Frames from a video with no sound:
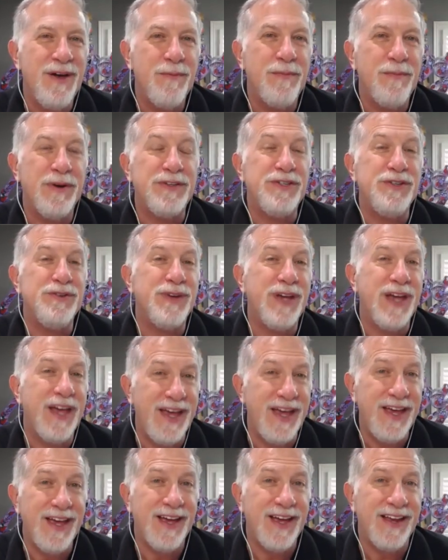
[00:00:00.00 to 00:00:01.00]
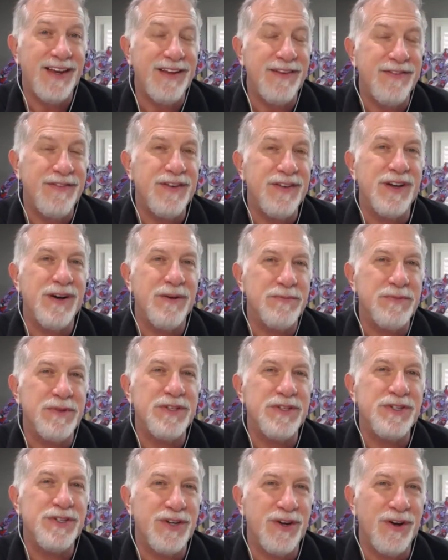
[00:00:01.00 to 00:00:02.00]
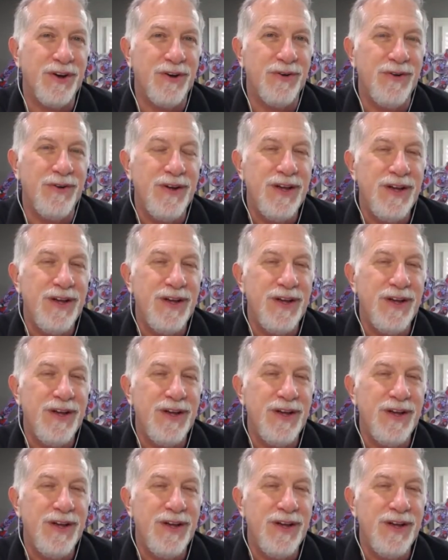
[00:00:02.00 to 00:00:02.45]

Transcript: But you can, if you come to the show,